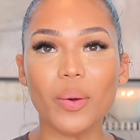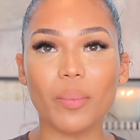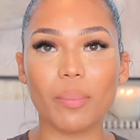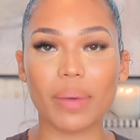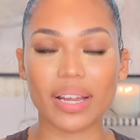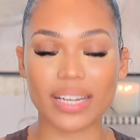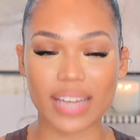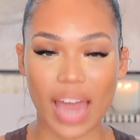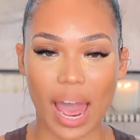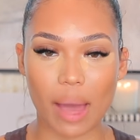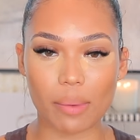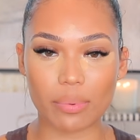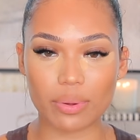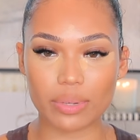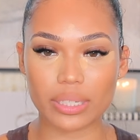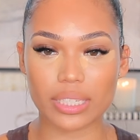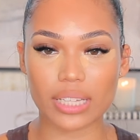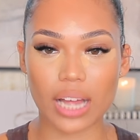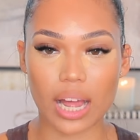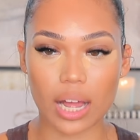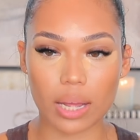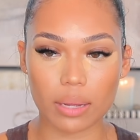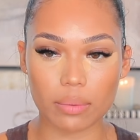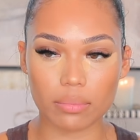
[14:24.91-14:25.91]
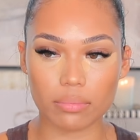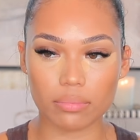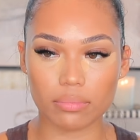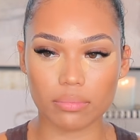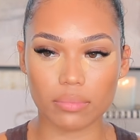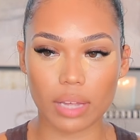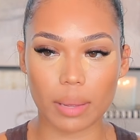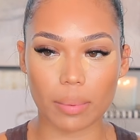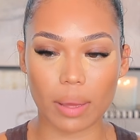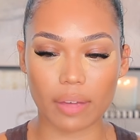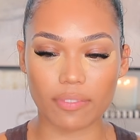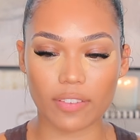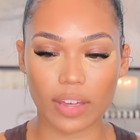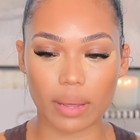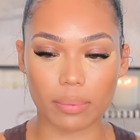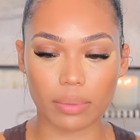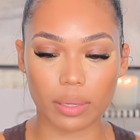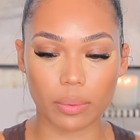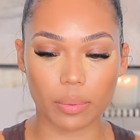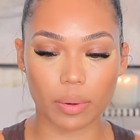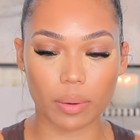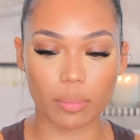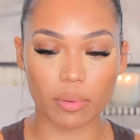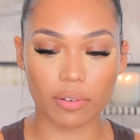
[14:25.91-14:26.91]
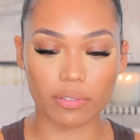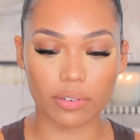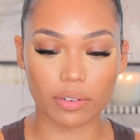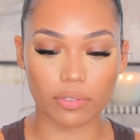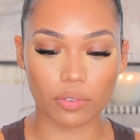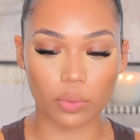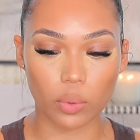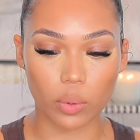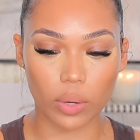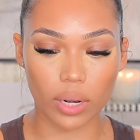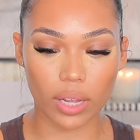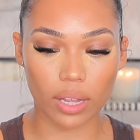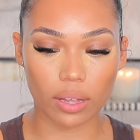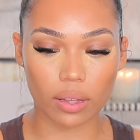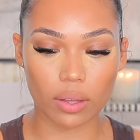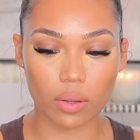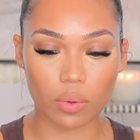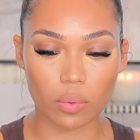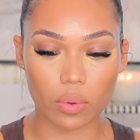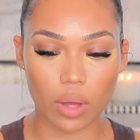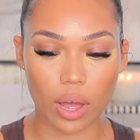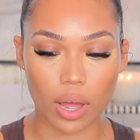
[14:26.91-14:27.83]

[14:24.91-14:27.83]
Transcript: My dad was, um, and my family were moving to Florida.